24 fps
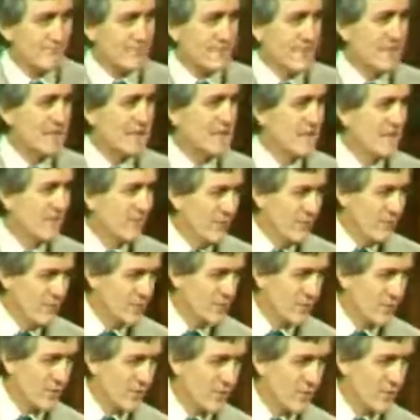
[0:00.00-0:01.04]
And in the First
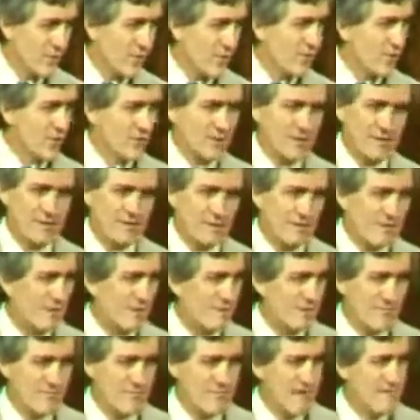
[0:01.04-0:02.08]
World War, if you
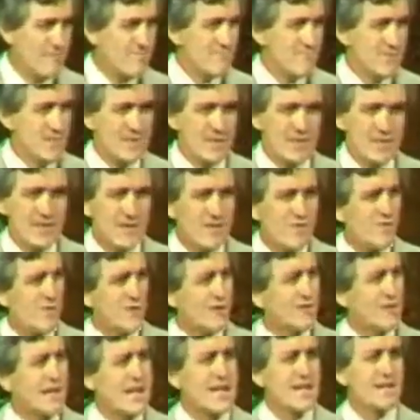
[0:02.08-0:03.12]
remember, there
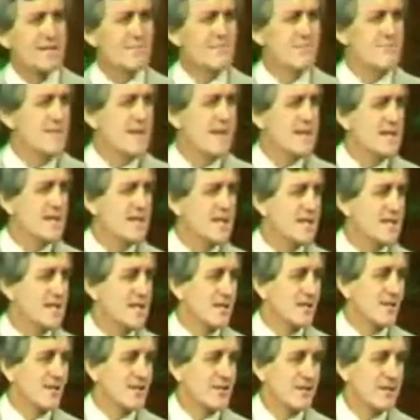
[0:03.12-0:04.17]
were 8 million
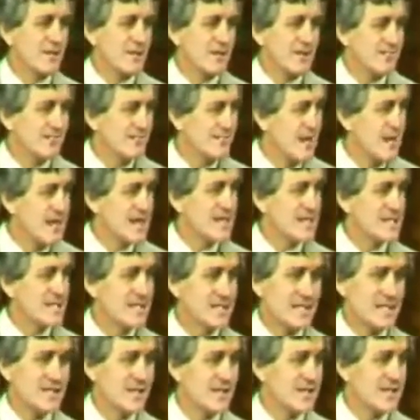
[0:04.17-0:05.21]
of the best
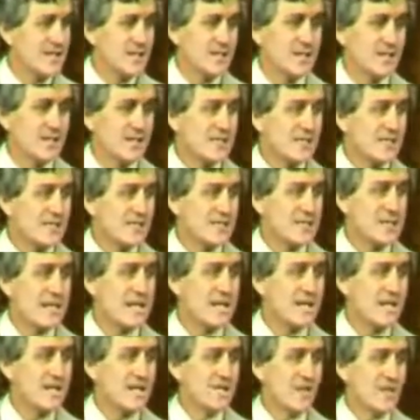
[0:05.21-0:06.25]
and the youngest
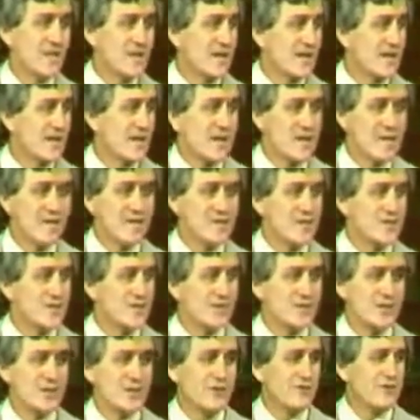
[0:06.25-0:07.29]
men of all nations,
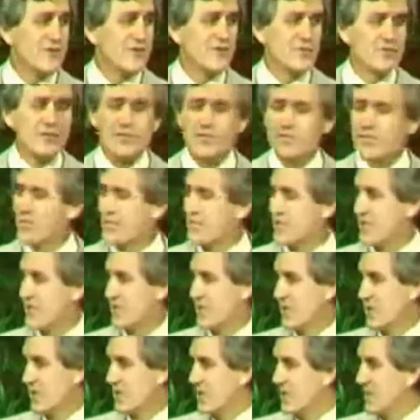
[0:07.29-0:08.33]
that were just
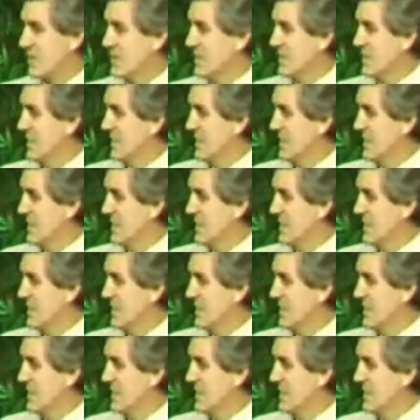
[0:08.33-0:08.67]
slaughtered.